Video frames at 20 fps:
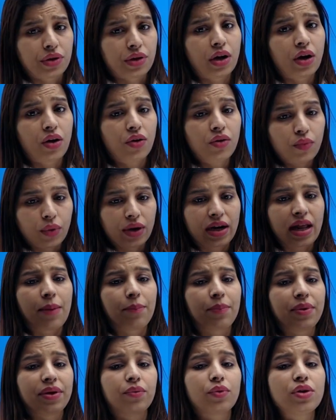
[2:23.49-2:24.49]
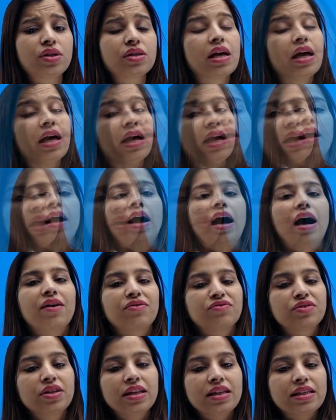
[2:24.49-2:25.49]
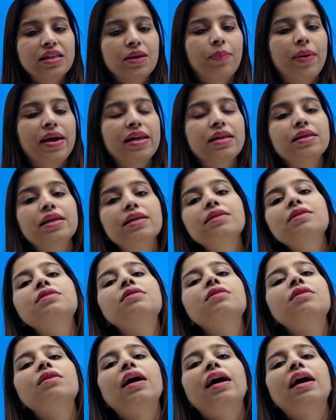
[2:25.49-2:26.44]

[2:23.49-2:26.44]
Now what happened was after independence